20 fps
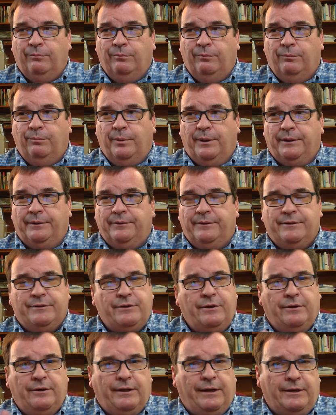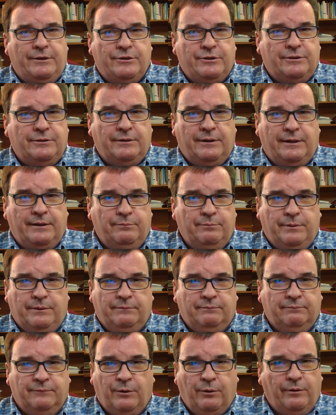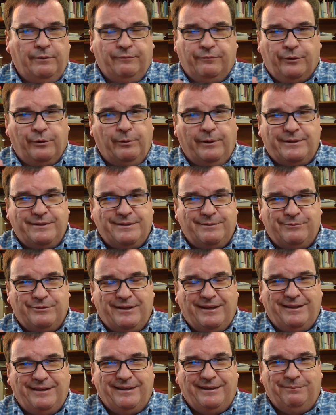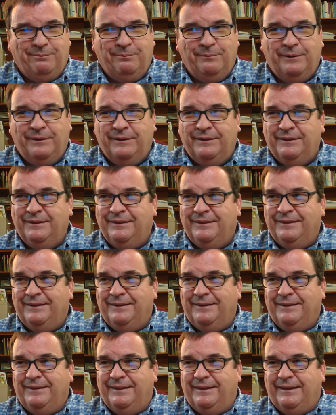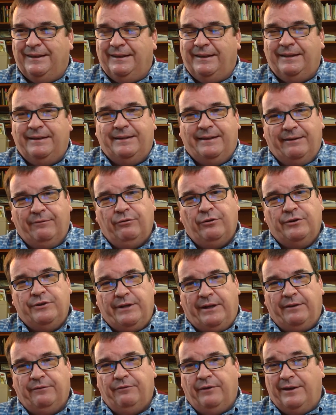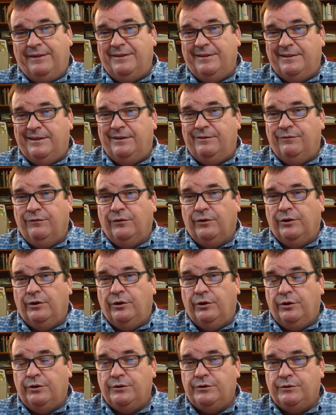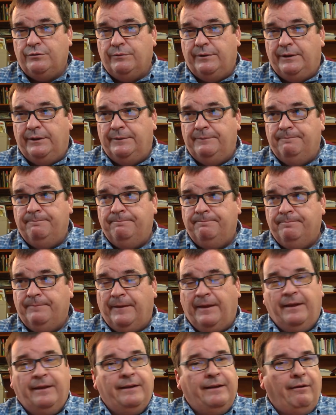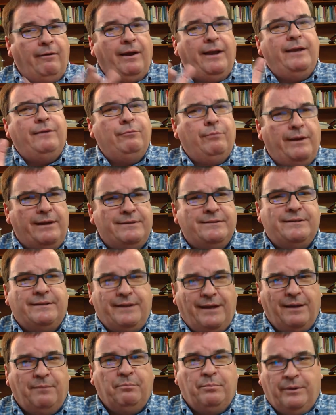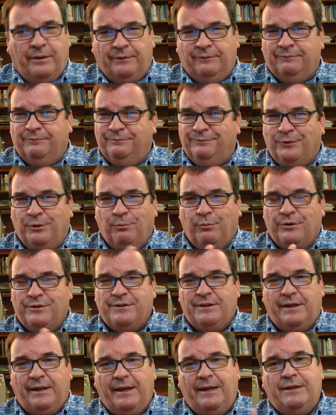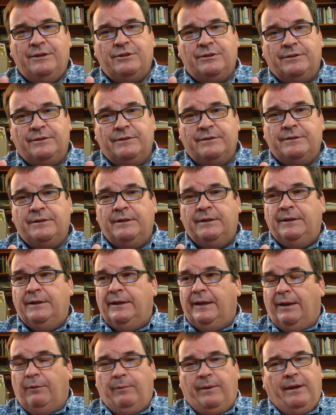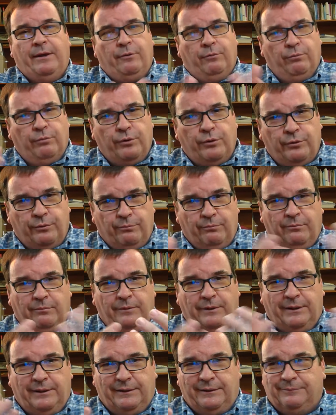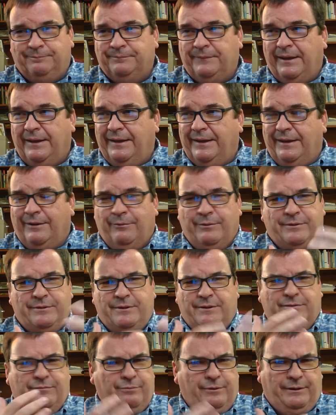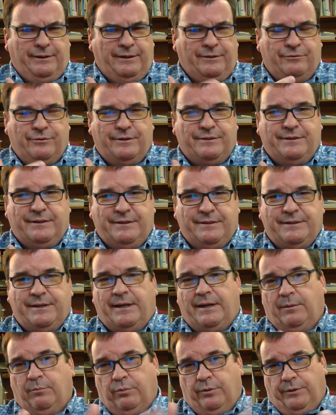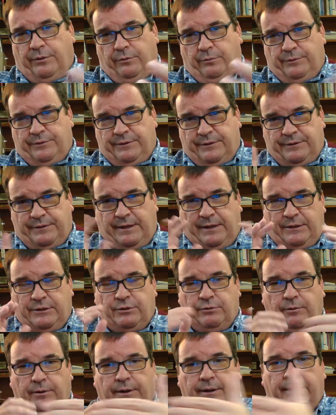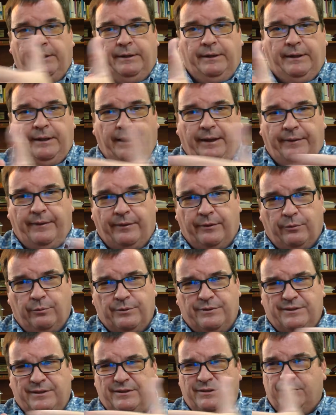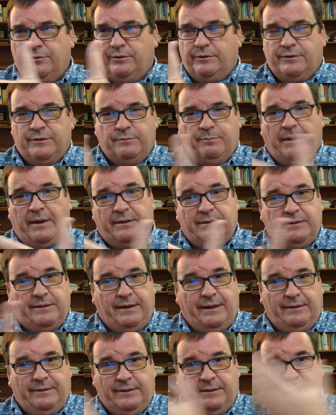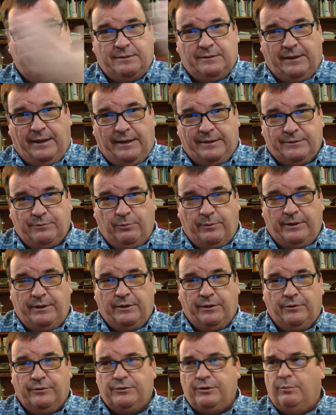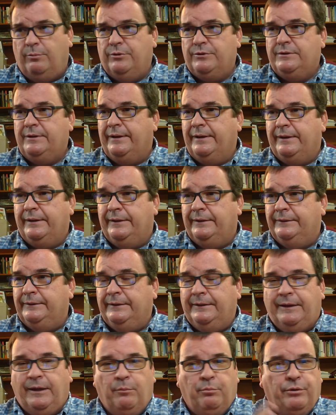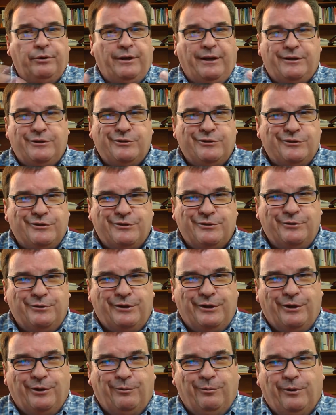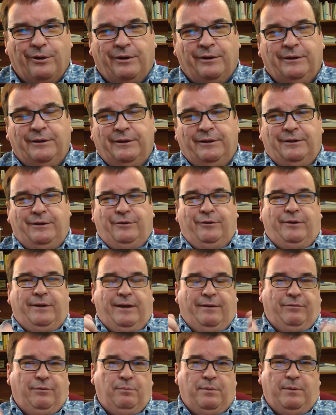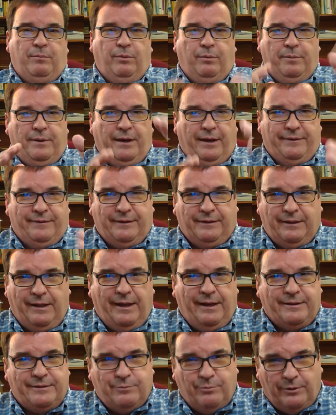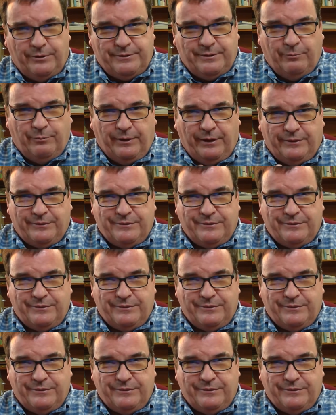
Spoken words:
But this congregation had been going for quite some time and had never identified the need for a nursery. Now, I had raised it up on numerous occasions, and we had a room. It was this really interesting setup where there was the sanctuary, and then there was this sort of space that had these glass windows, almost like a production studio where, you have the people behind the glass while someone else